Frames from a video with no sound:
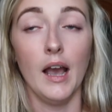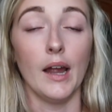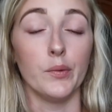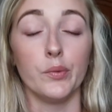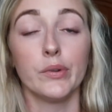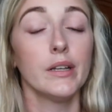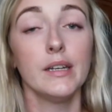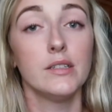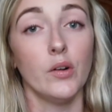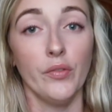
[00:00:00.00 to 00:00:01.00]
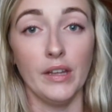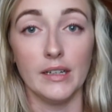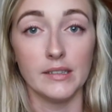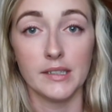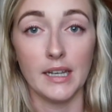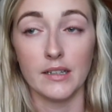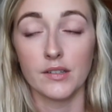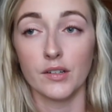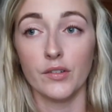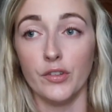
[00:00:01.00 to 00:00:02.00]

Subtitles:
I really don't think it's cancer.